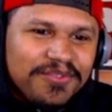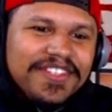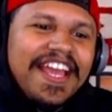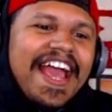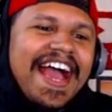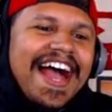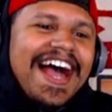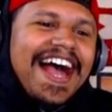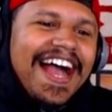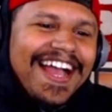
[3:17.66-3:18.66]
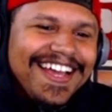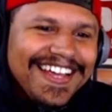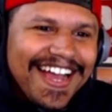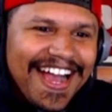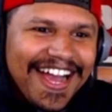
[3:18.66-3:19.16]
Yeah,
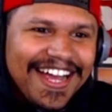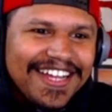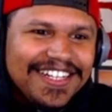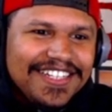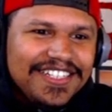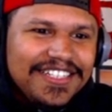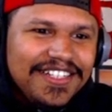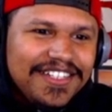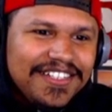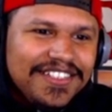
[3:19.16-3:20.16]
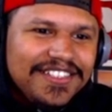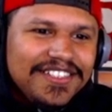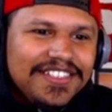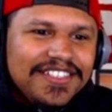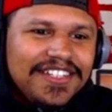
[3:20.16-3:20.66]
I,
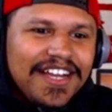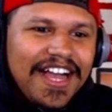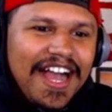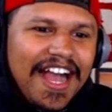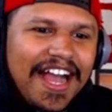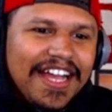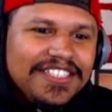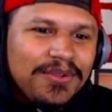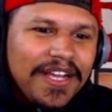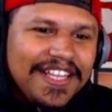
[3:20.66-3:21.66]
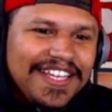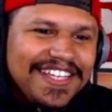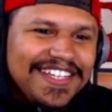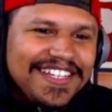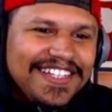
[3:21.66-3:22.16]
I, I, Swae Lee.